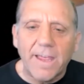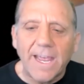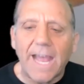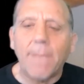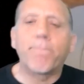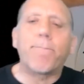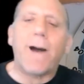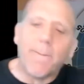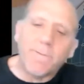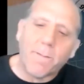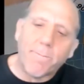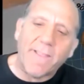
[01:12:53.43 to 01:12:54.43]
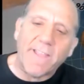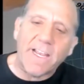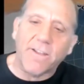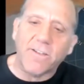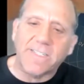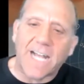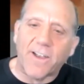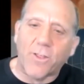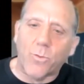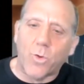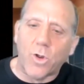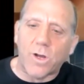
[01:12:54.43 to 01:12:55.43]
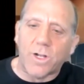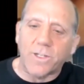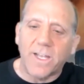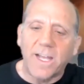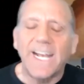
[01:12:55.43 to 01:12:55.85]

and popped up on the other side of the world.